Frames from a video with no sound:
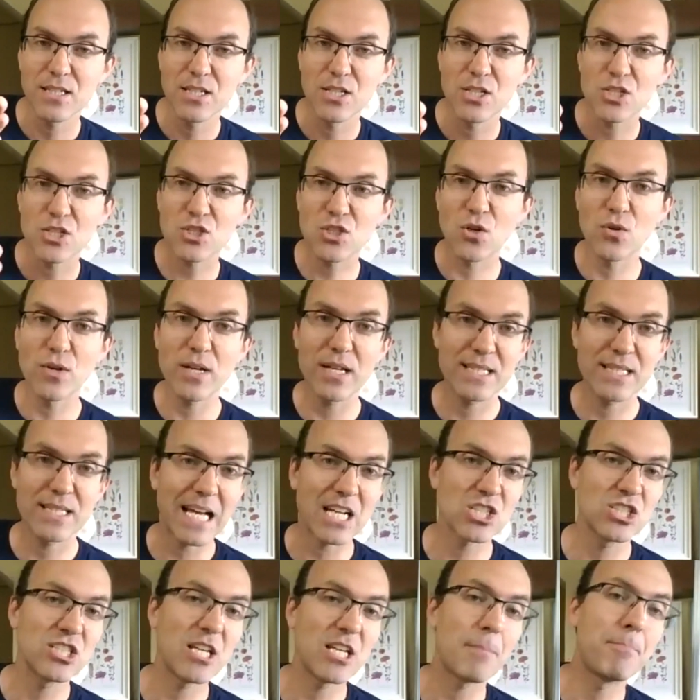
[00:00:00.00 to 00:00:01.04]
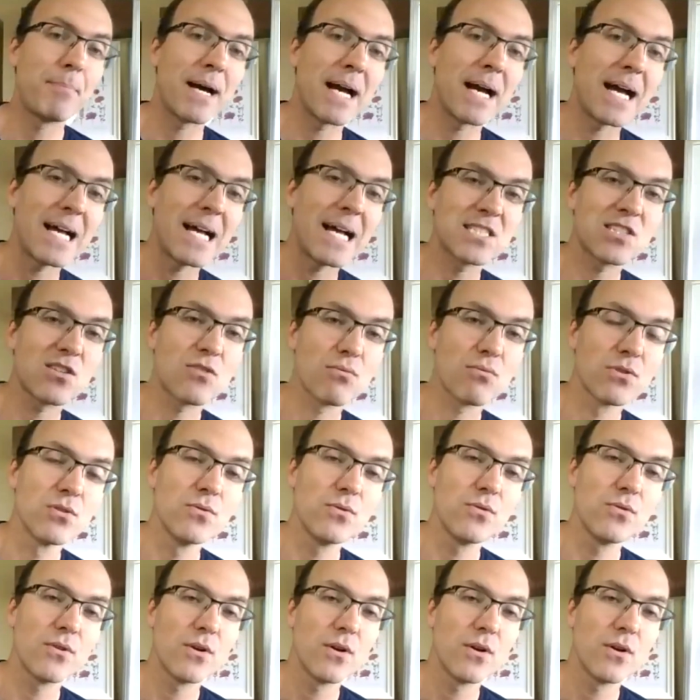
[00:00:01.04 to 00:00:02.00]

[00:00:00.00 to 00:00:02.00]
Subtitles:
So it's actually a pass-through